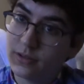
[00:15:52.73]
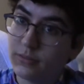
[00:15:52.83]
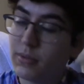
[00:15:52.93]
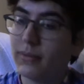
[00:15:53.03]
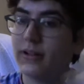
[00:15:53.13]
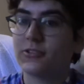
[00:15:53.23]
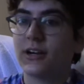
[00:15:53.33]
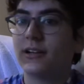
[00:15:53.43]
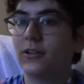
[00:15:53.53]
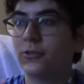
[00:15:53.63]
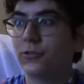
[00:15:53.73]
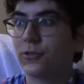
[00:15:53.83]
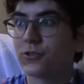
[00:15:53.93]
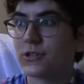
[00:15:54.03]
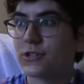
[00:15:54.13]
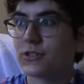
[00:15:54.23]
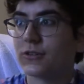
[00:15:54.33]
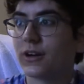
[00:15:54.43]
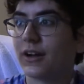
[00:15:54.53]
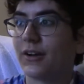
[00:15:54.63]
Maybe I'll try a local grocery
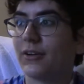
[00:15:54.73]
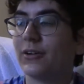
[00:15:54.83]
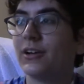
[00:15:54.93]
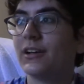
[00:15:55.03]
store. I know